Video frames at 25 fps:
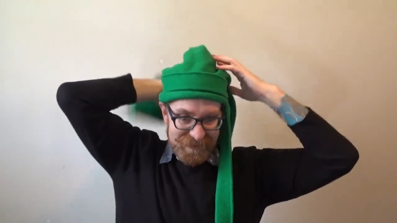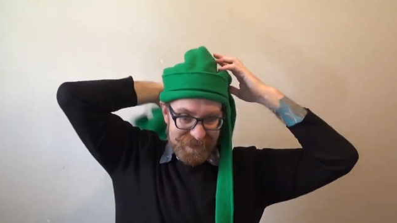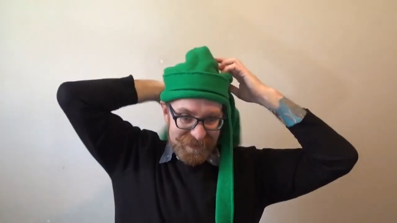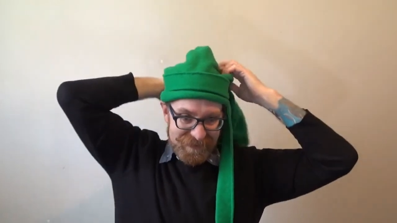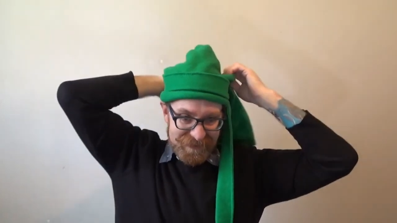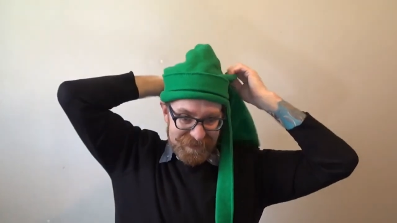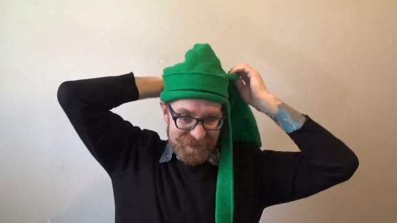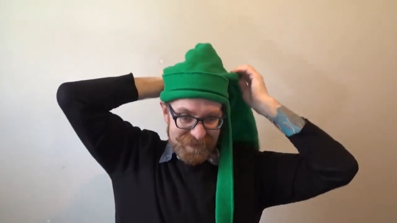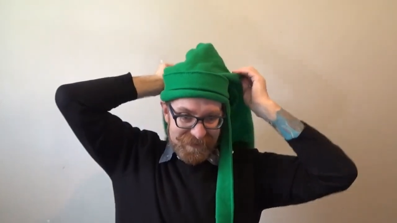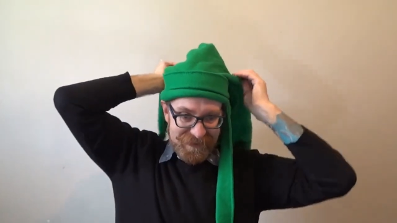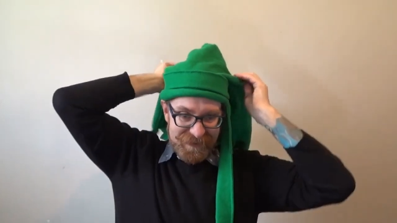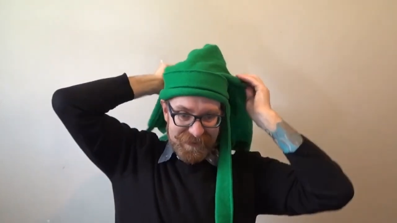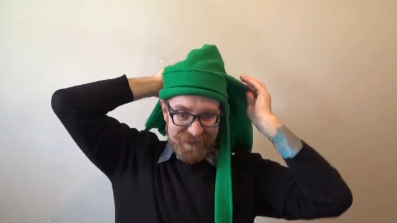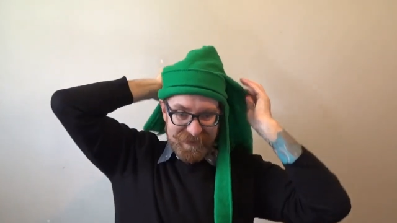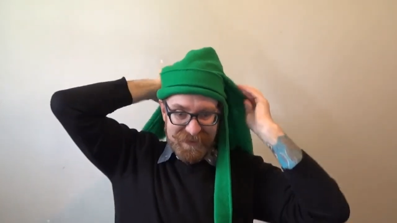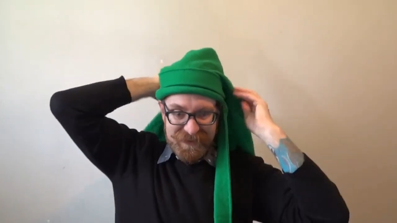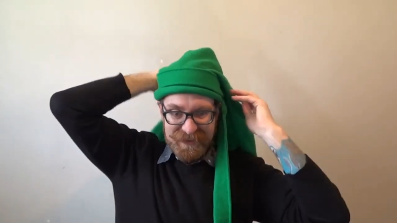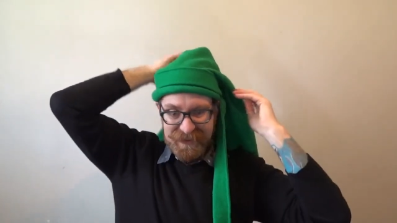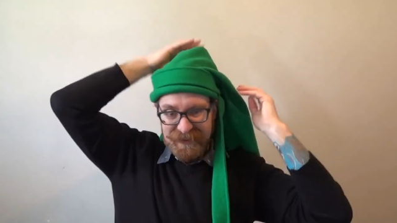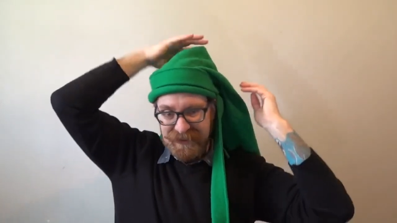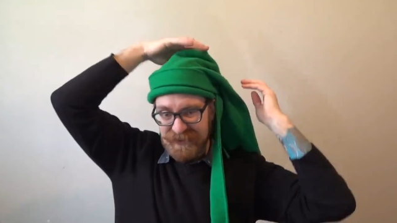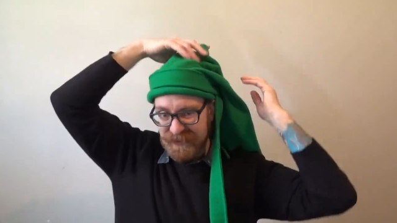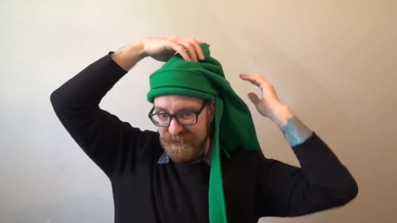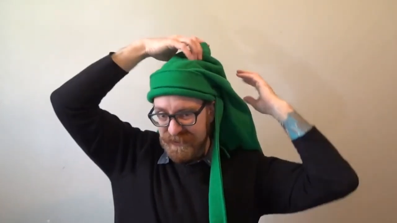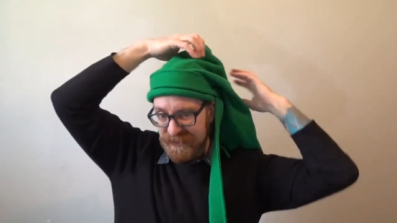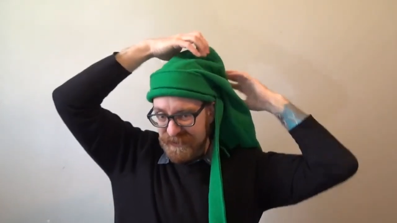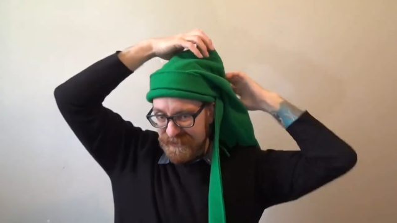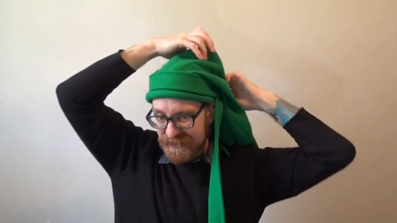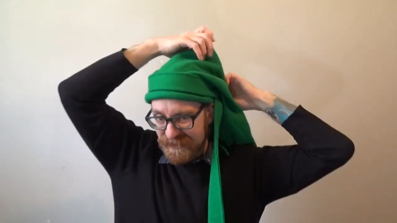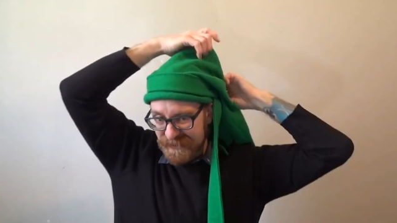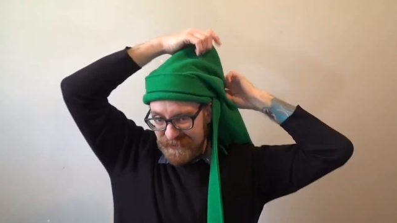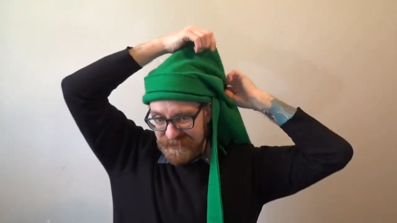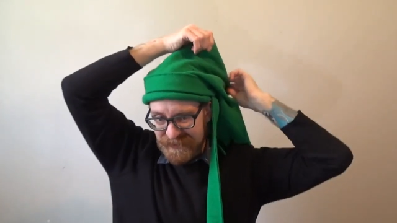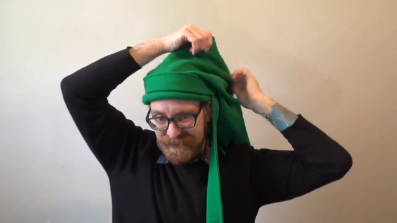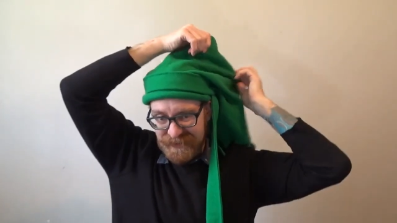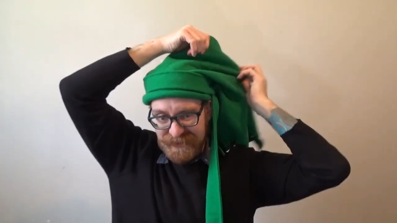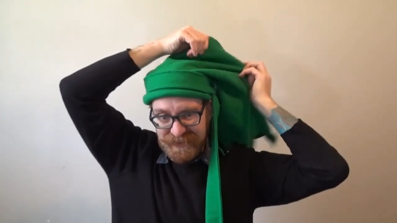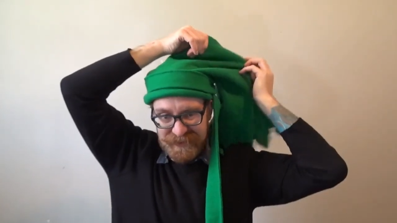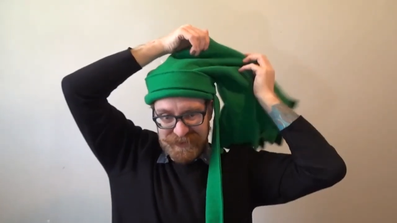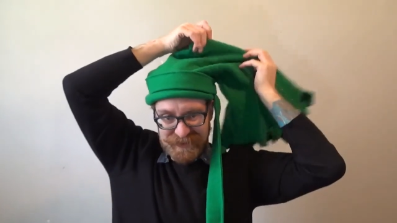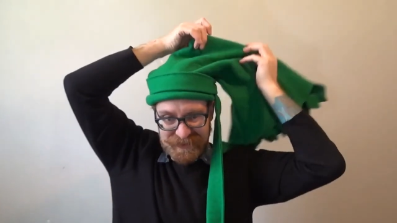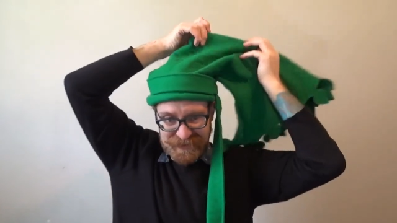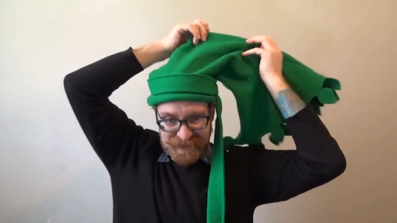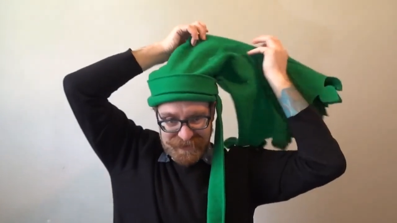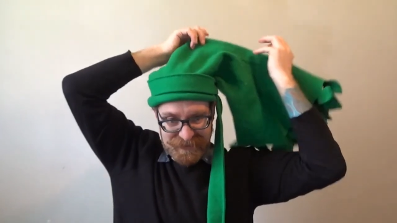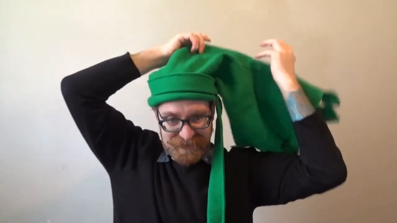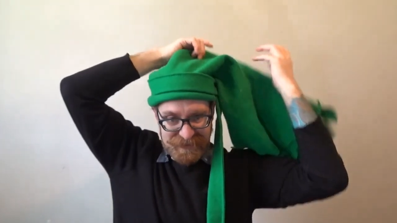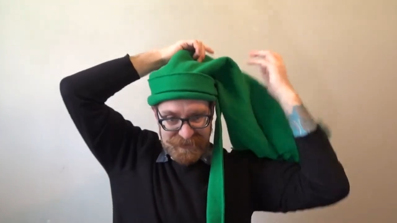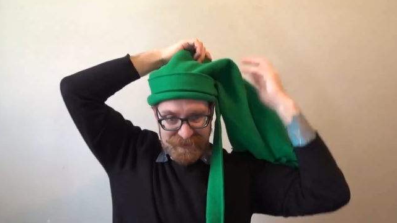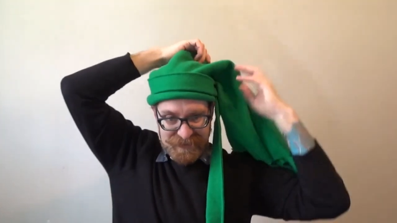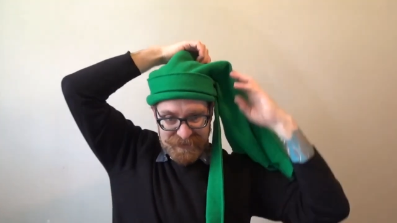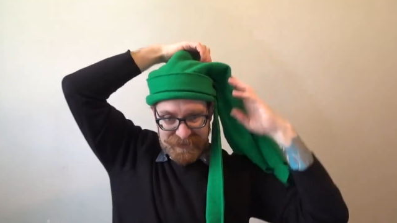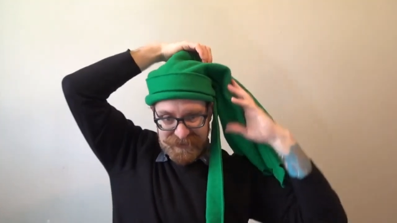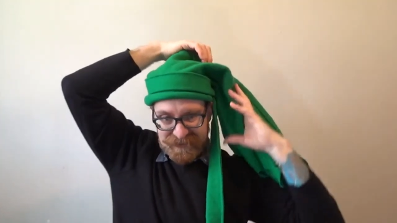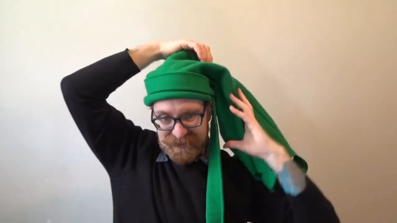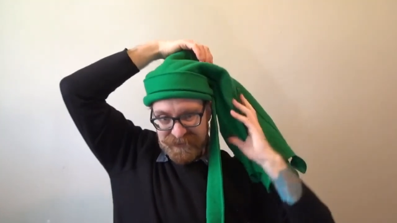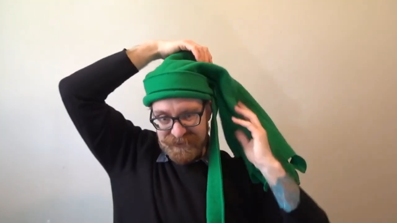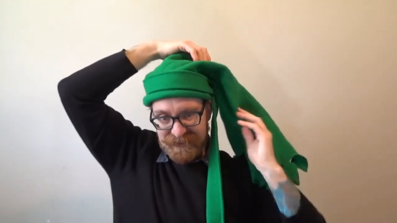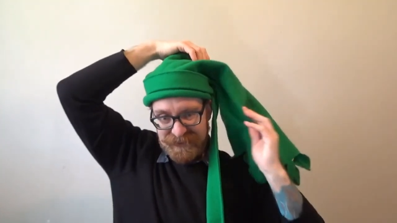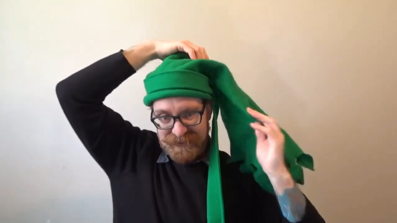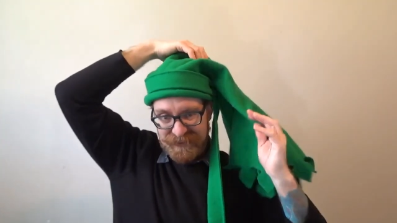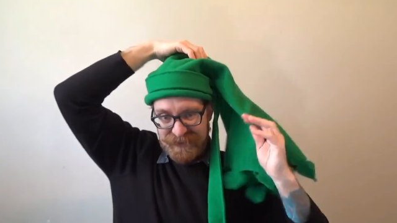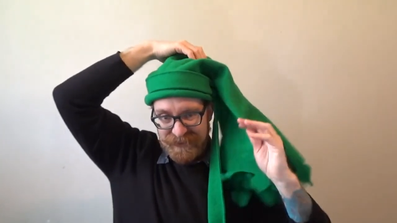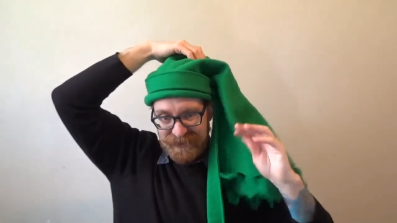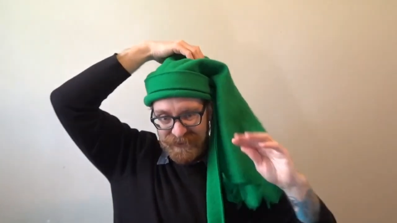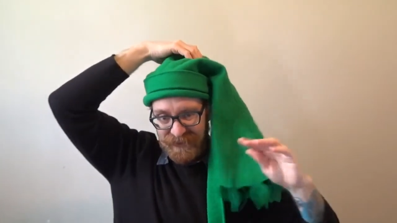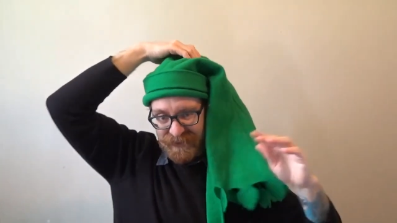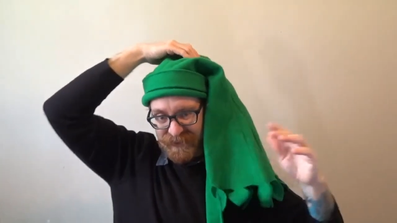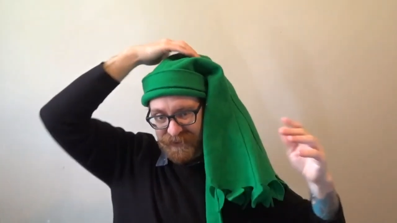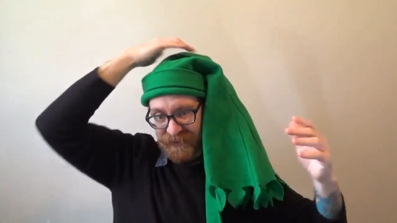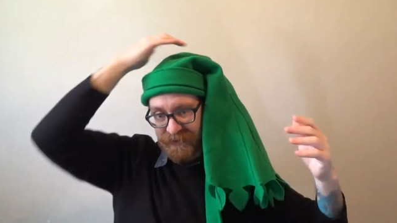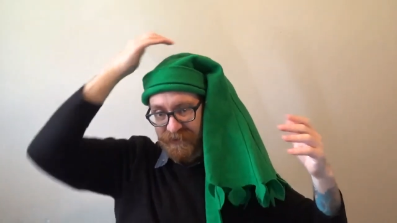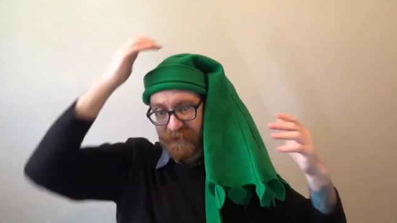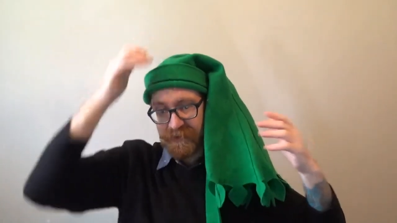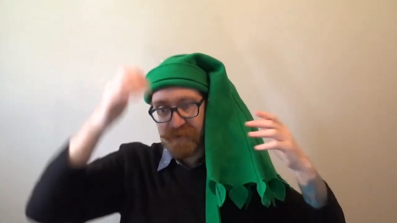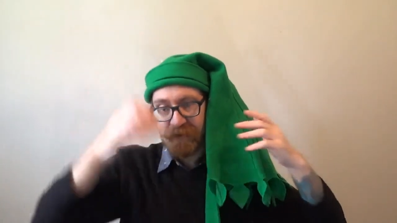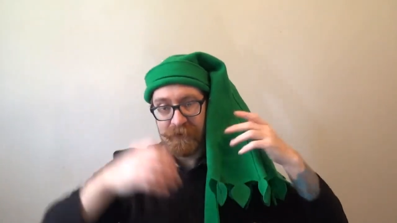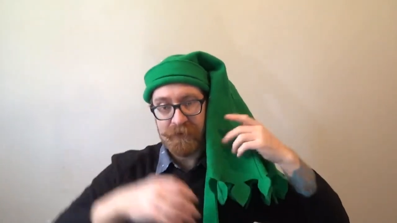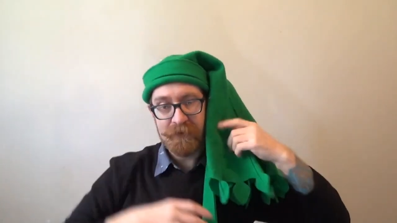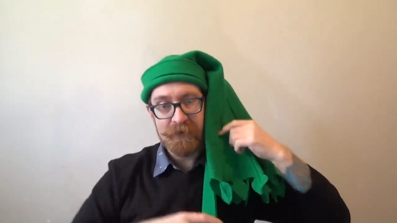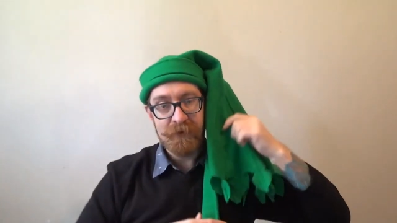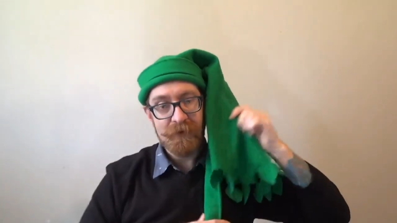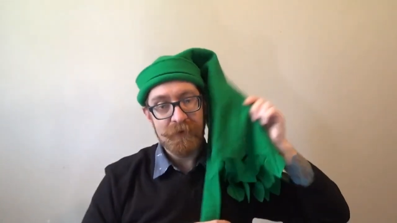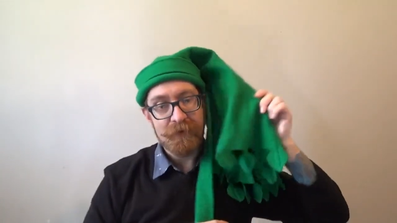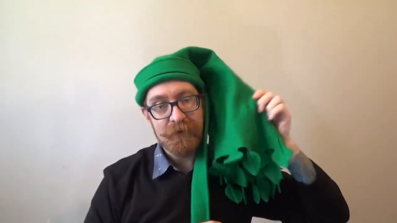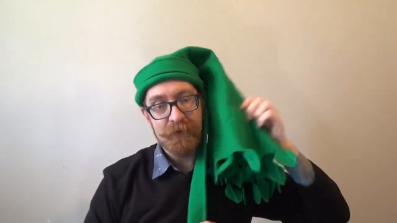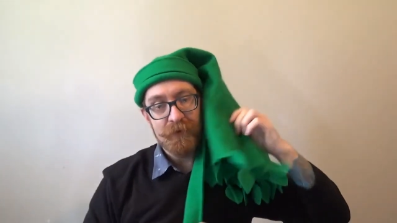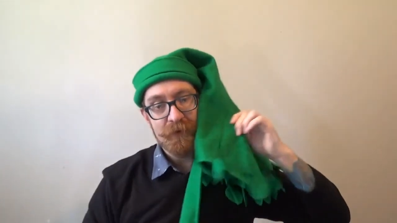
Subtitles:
No one is speaking in this clip.